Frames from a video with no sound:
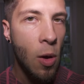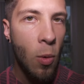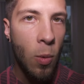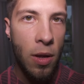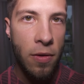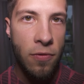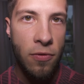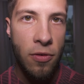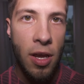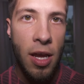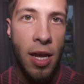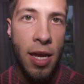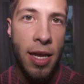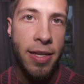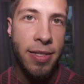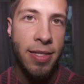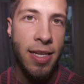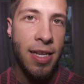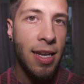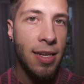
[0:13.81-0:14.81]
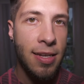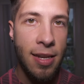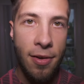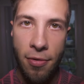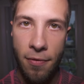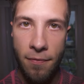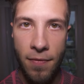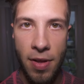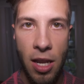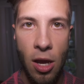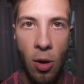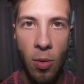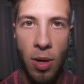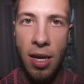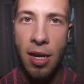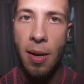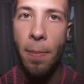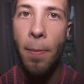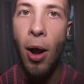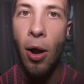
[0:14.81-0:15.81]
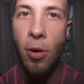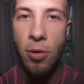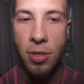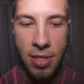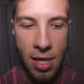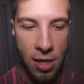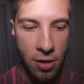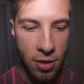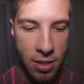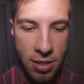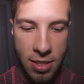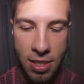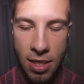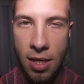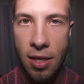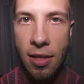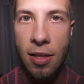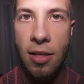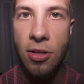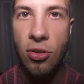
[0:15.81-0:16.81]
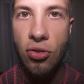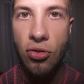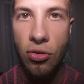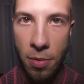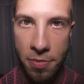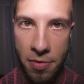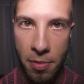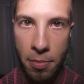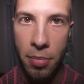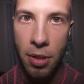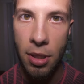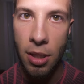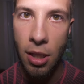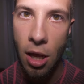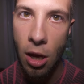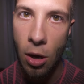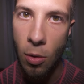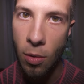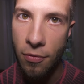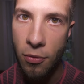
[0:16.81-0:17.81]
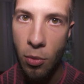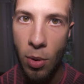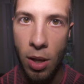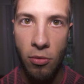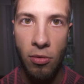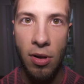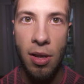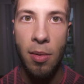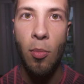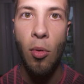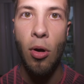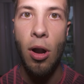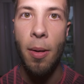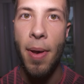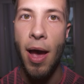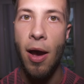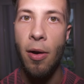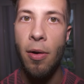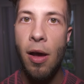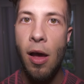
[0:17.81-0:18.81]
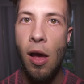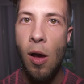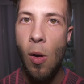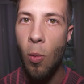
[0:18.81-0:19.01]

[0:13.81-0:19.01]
which is in a different video and in a post that you can see in the description below if you wanna read more about